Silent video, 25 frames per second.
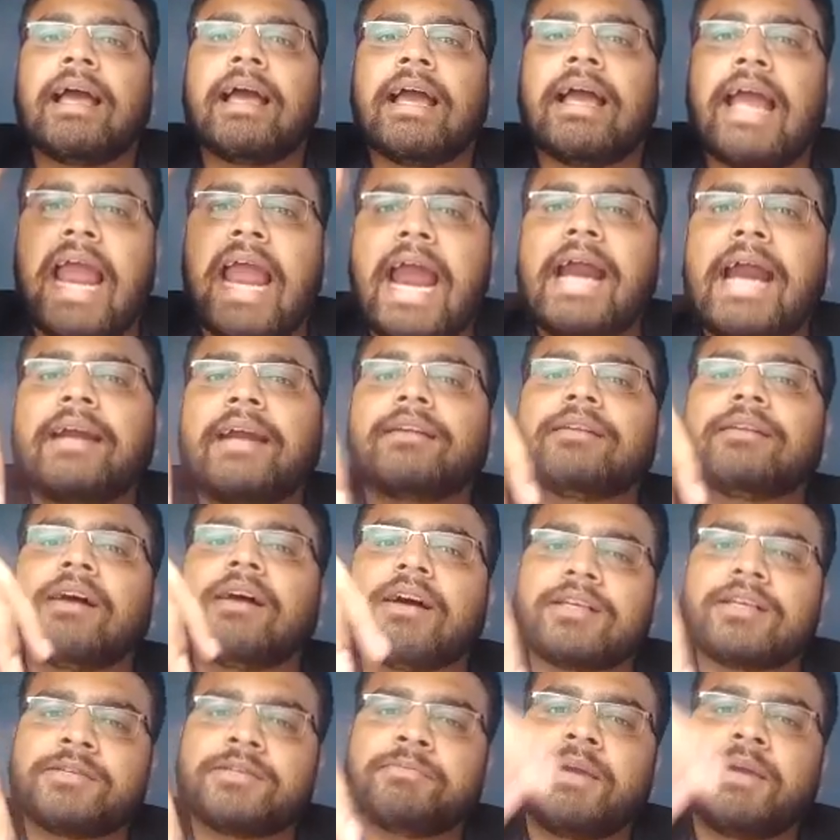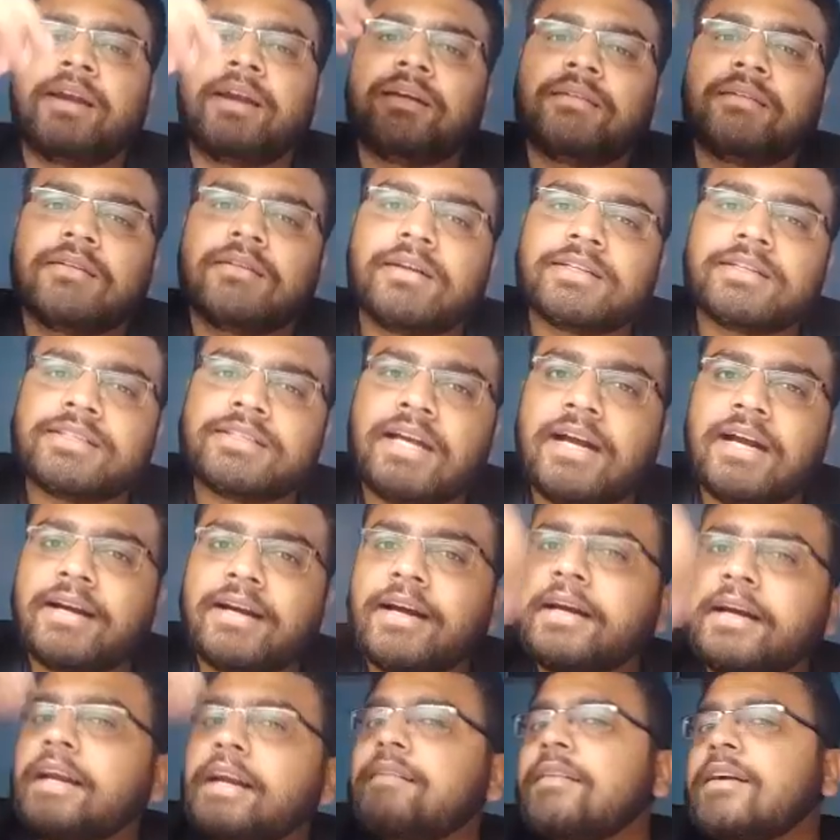and the husband
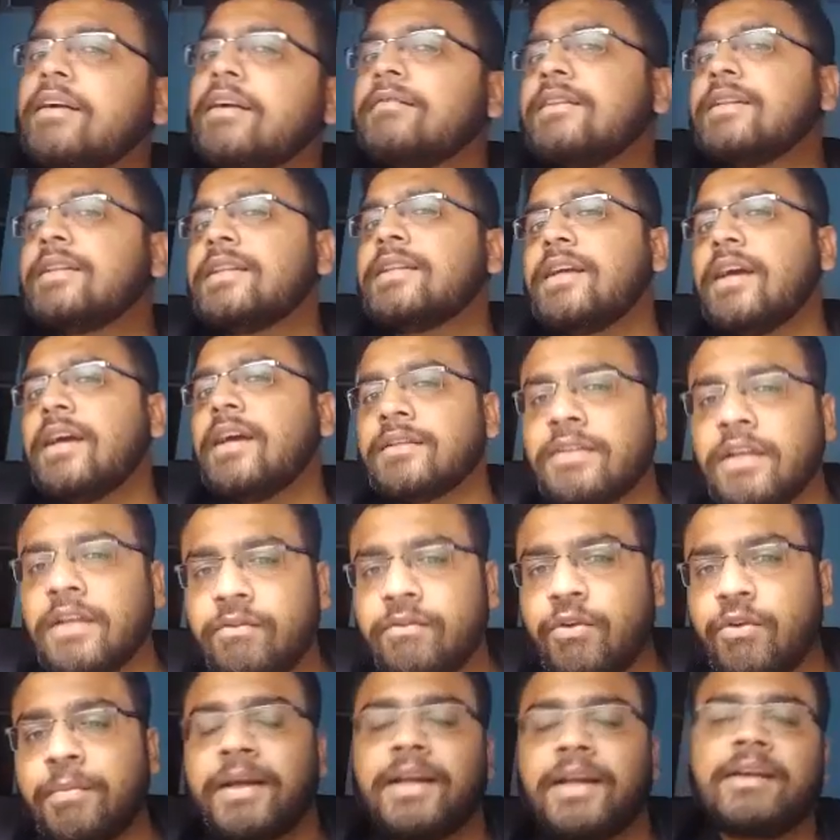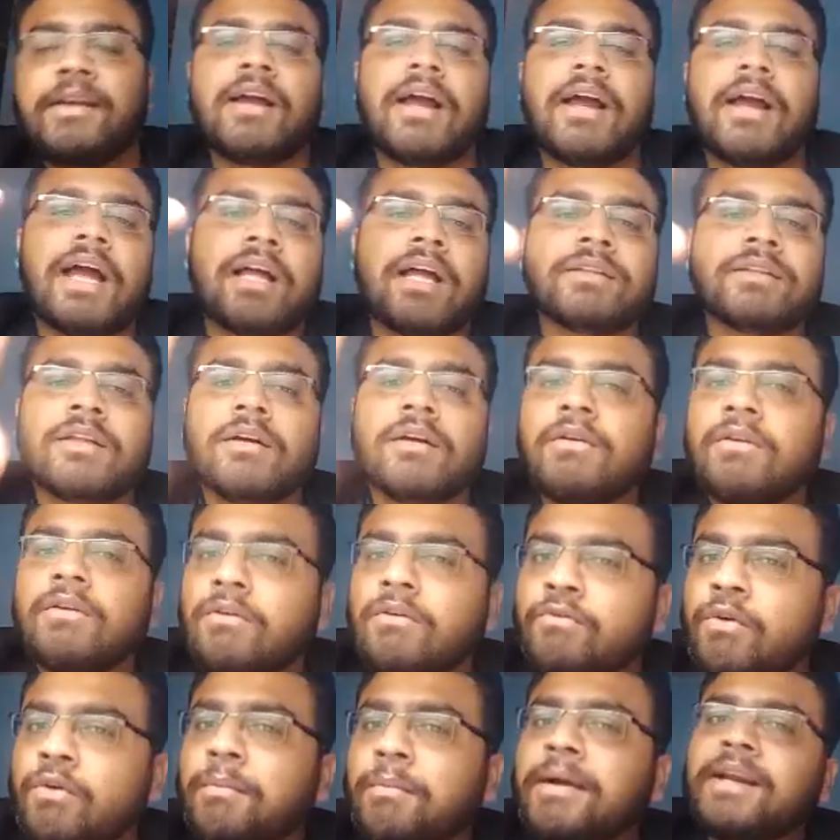started living with the other woman, and the
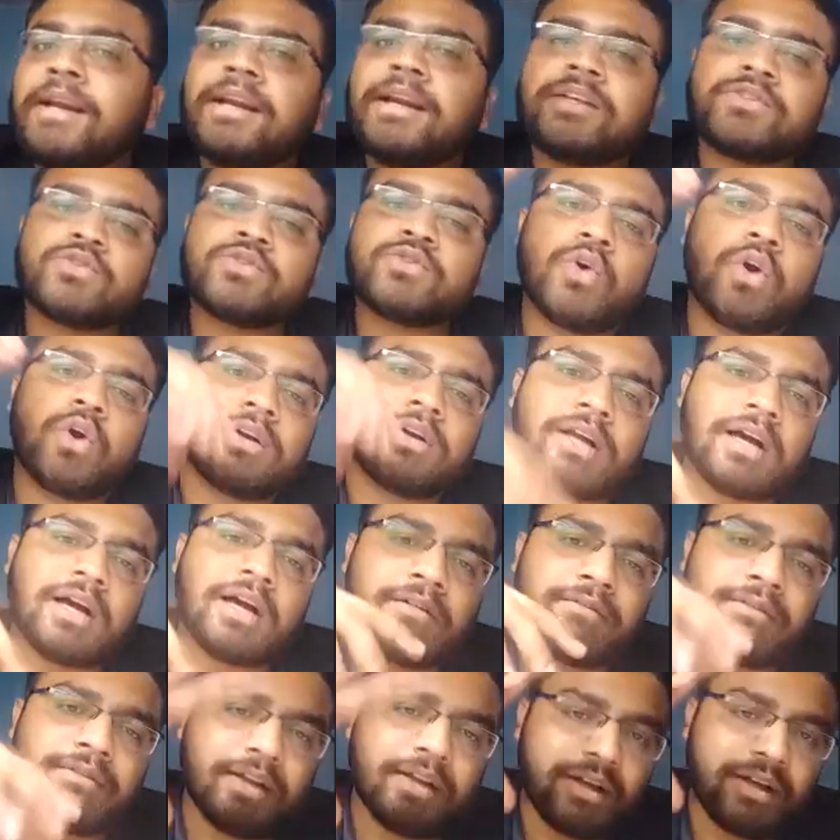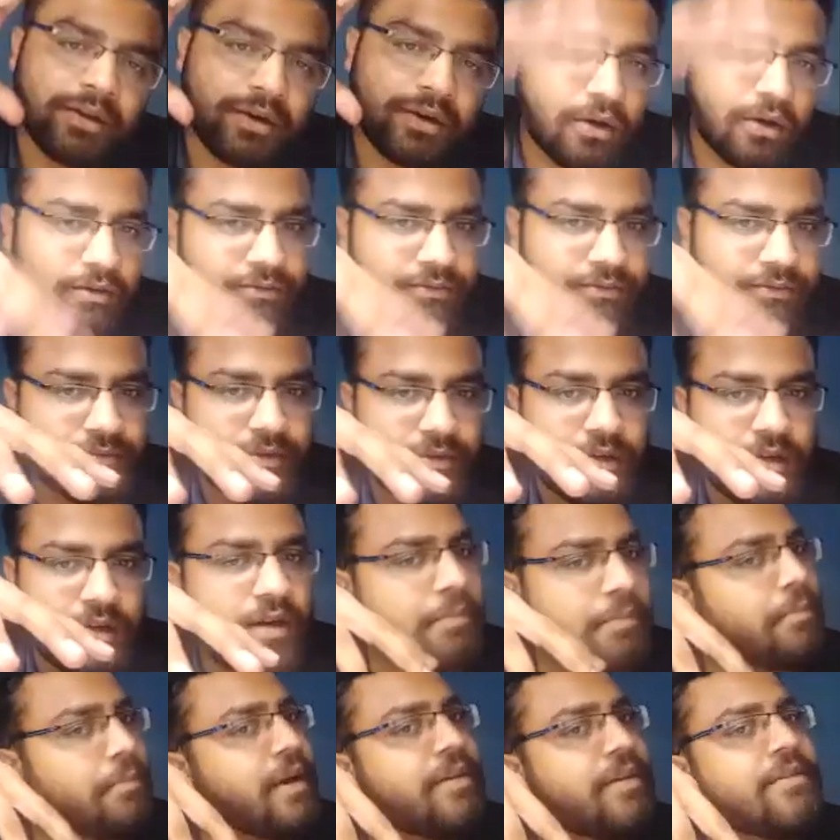woman is not aware of her
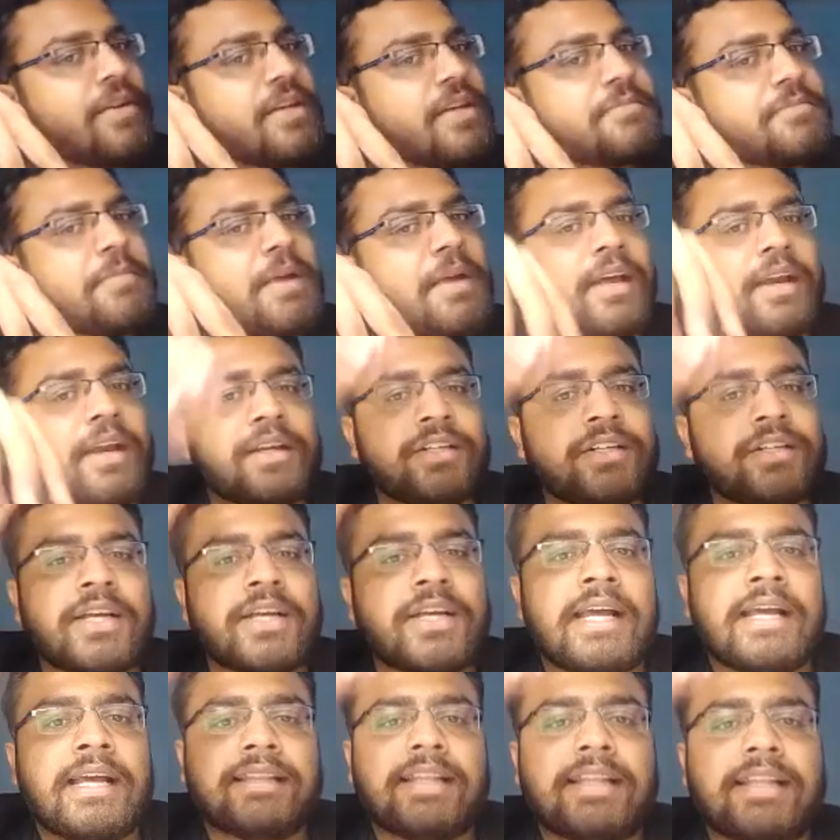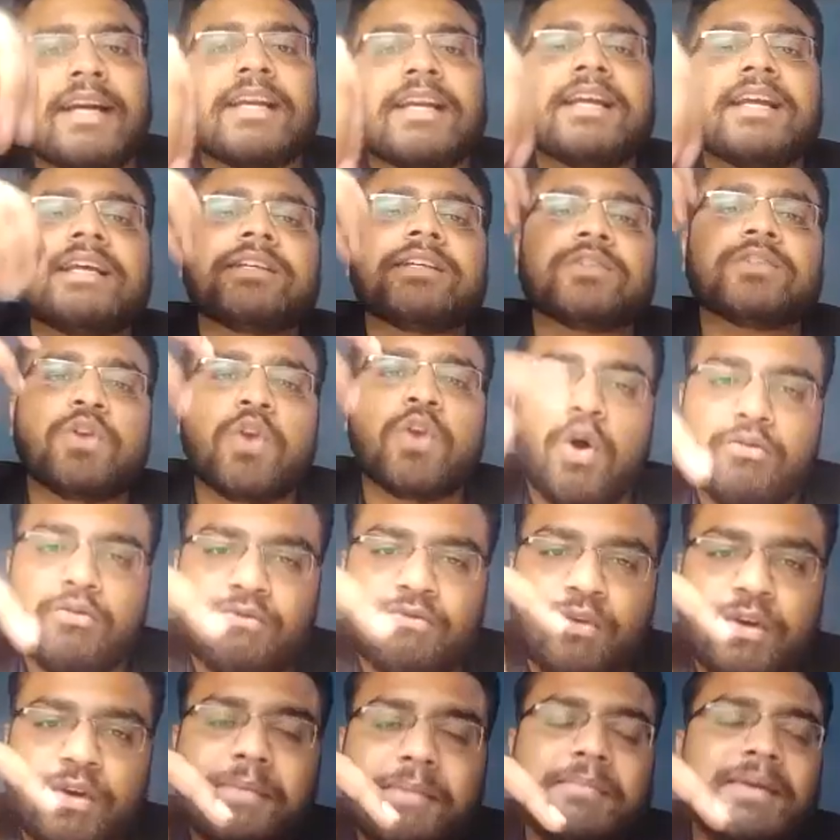previous marriage, that he is
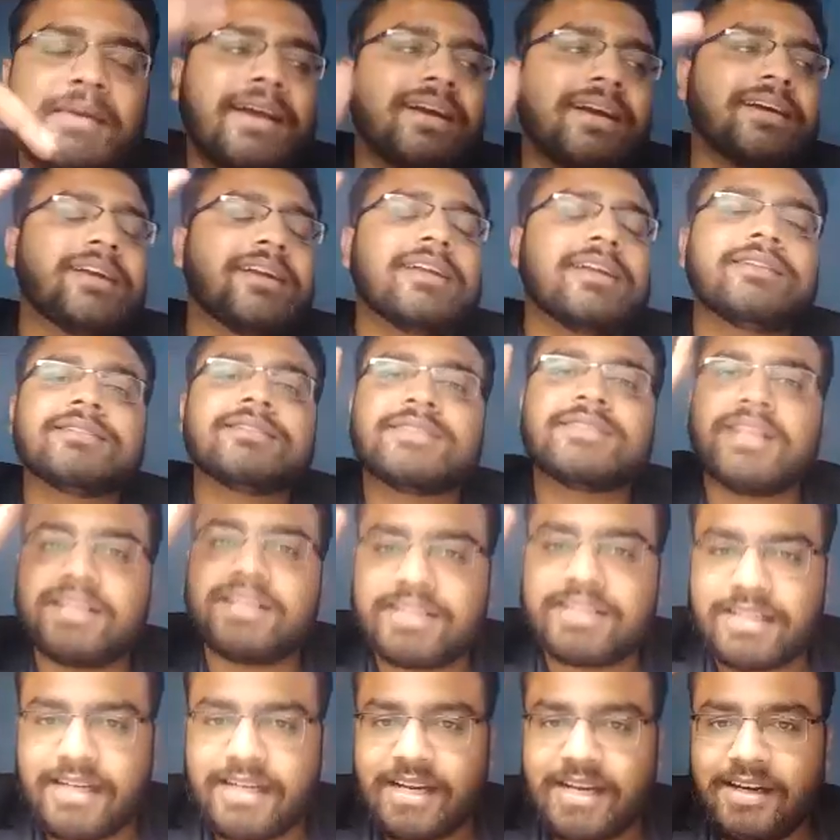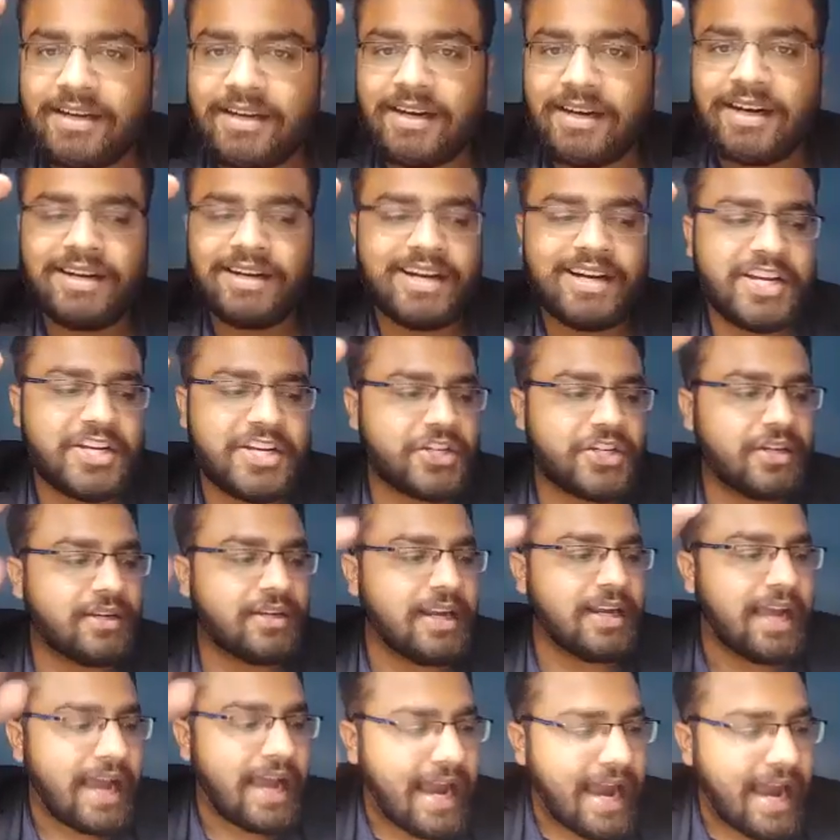lawfully married in such condition,
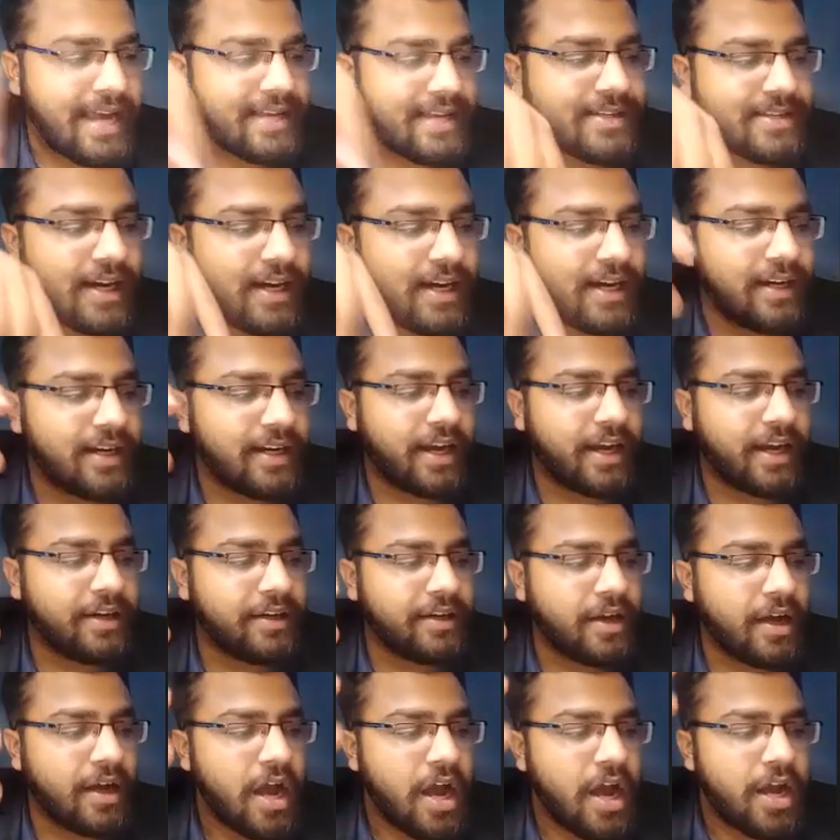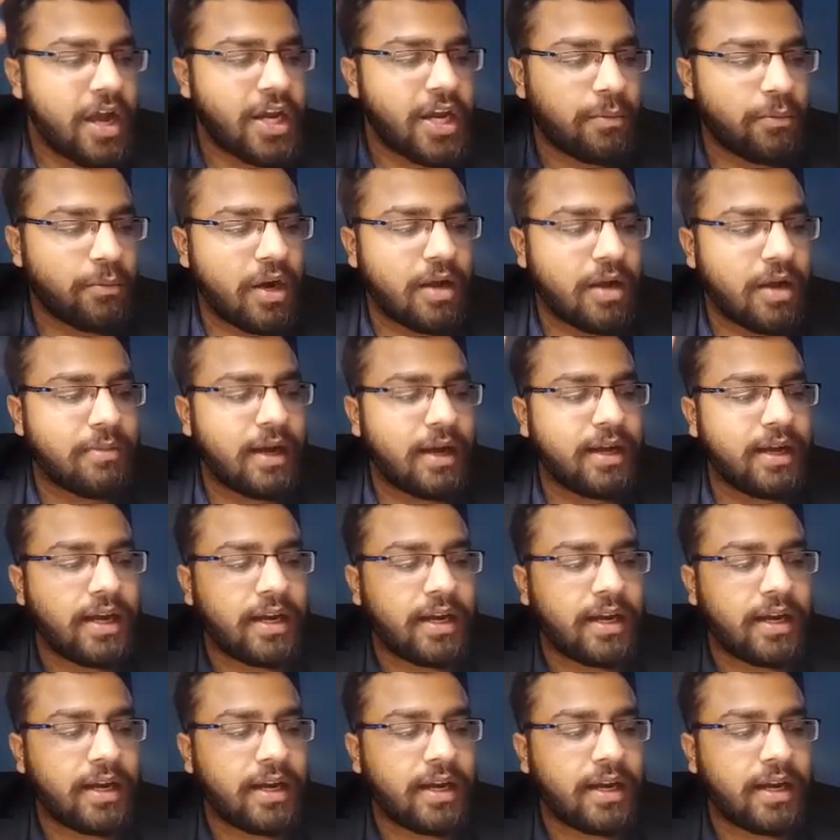as held in Yamuna Bhai